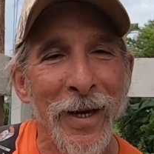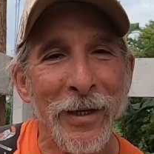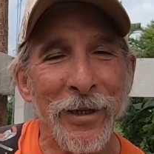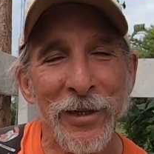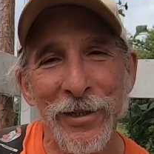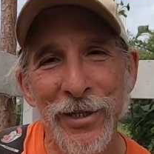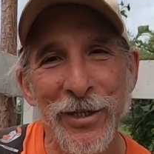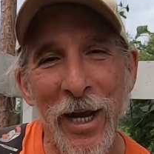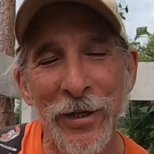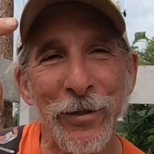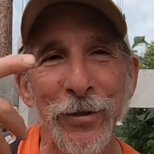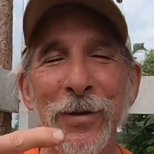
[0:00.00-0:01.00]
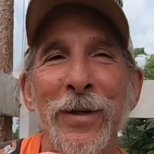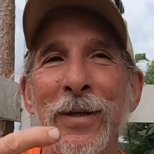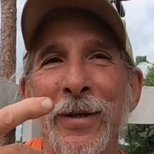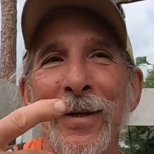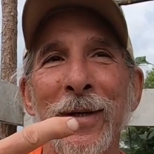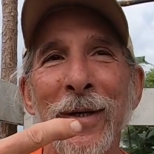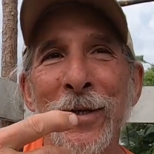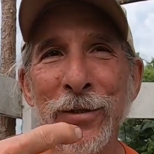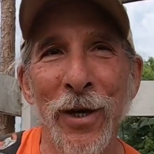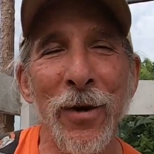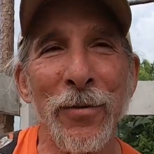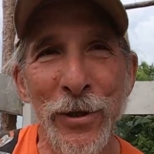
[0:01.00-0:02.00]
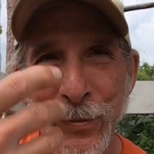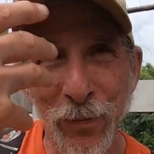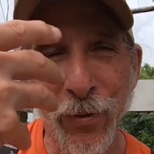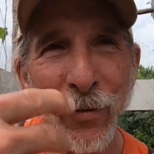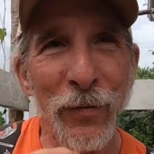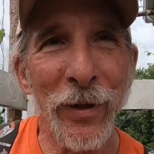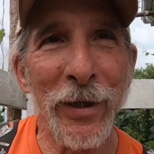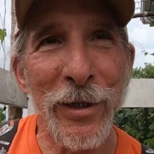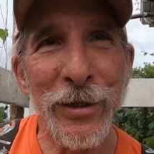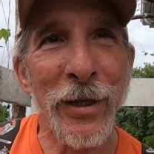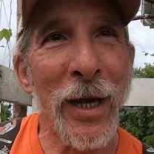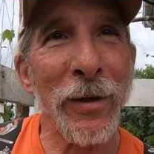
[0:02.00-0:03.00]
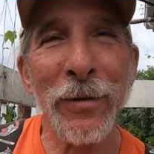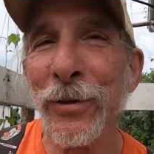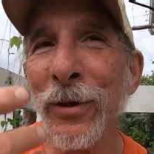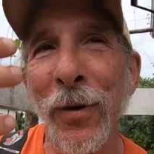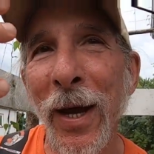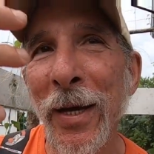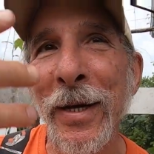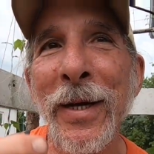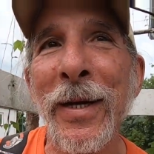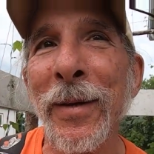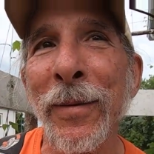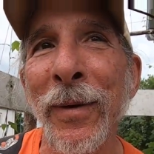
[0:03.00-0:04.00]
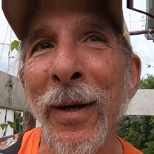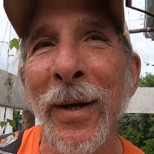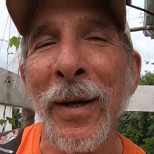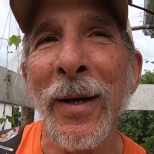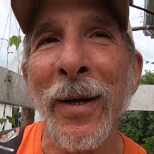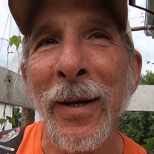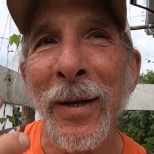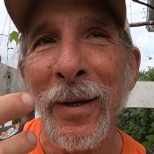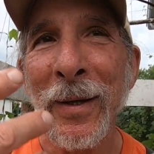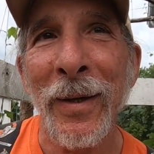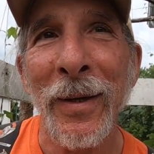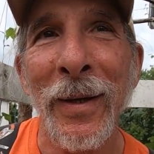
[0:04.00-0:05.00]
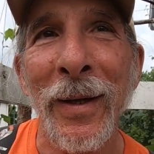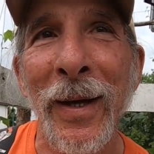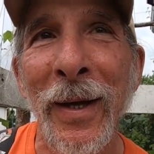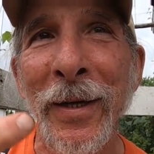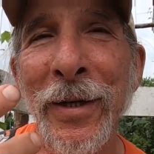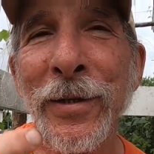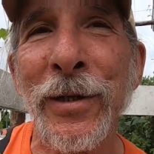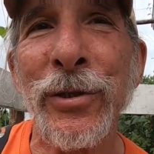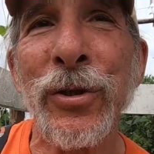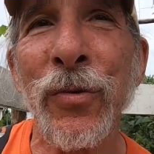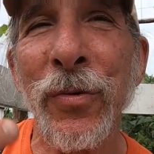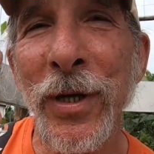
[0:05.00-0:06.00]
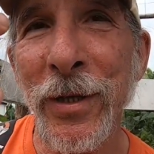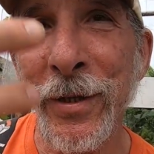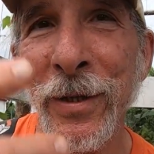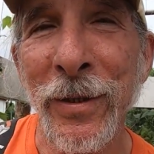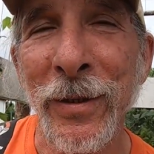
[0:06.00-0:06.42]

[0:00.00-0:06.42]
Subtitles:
And at the center it's always perfectly still, so any discrete